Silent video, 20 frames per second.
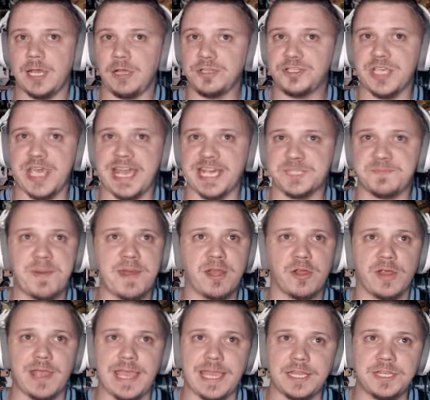LJax
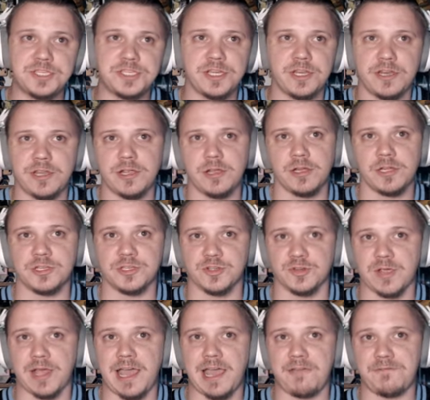better engineer a
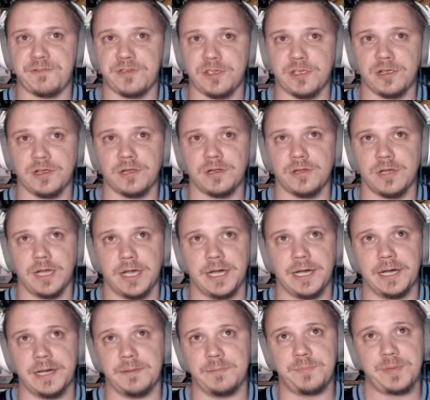drive here
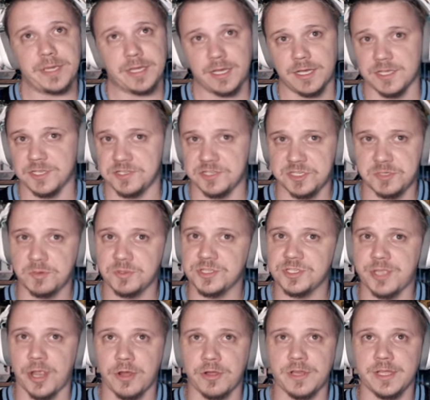because this one's
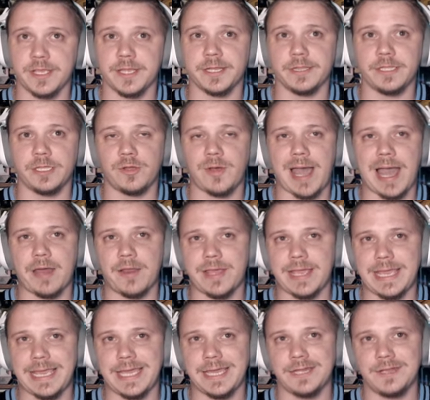starting to get a little out of
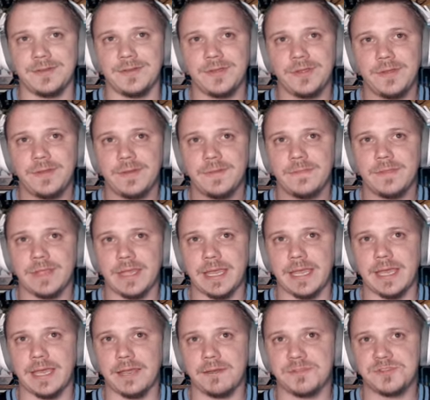hand
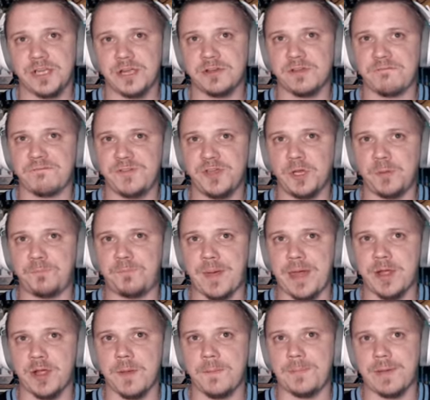and starting to feel
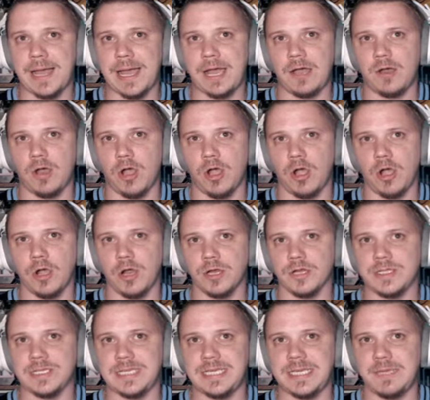better about
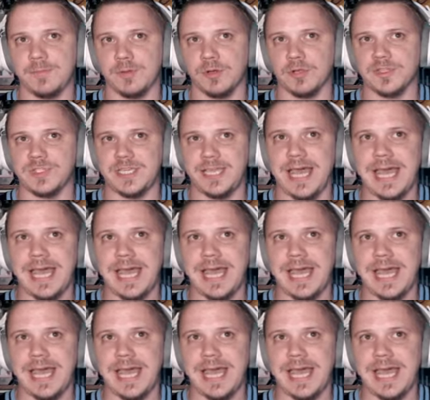our T-Birds.